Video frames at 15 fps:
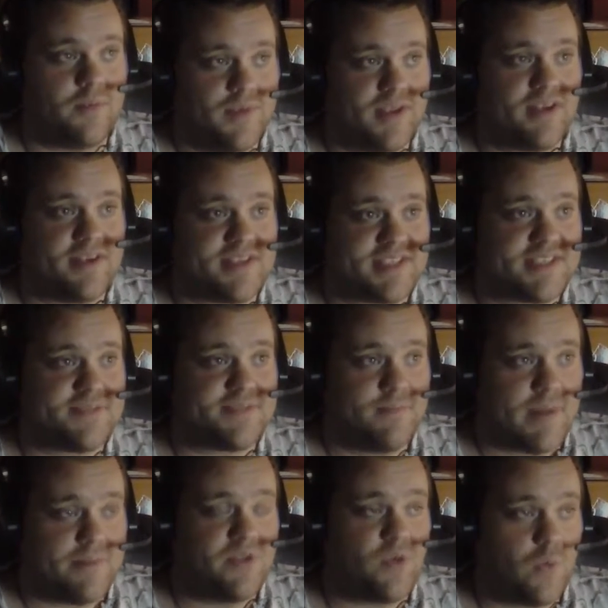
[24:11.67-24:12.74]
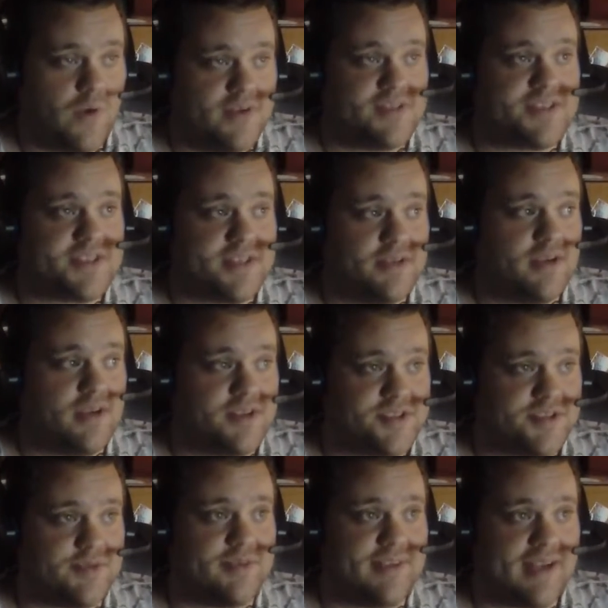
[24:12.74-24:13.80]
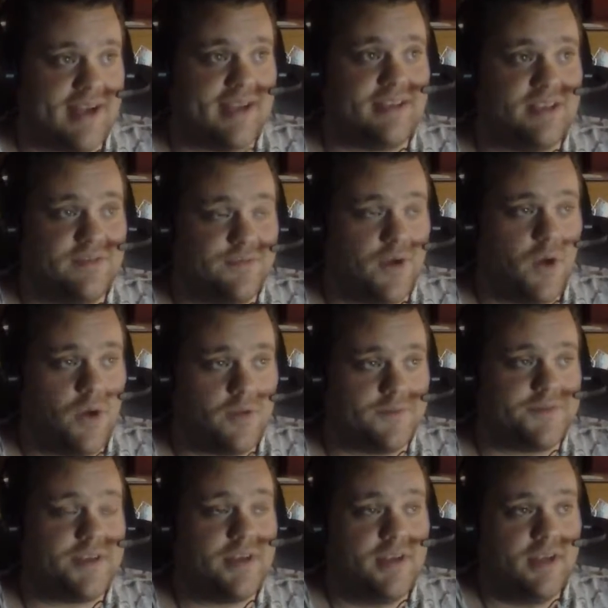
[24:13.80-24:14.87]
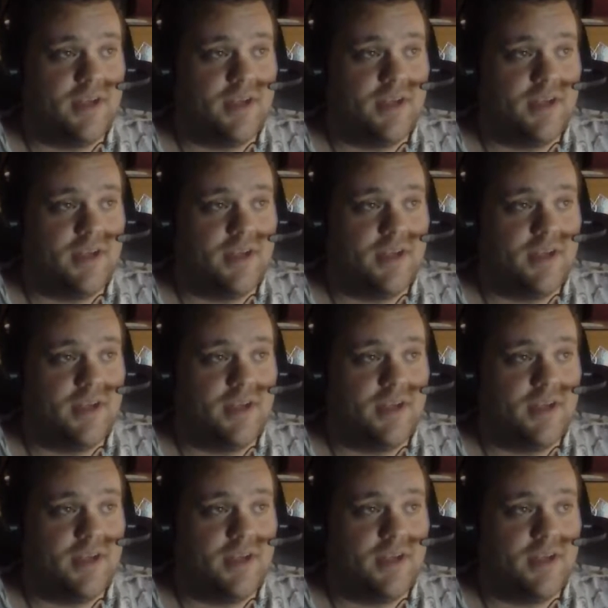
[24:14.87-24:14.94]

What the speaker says: because maybe there was a certain kind involved,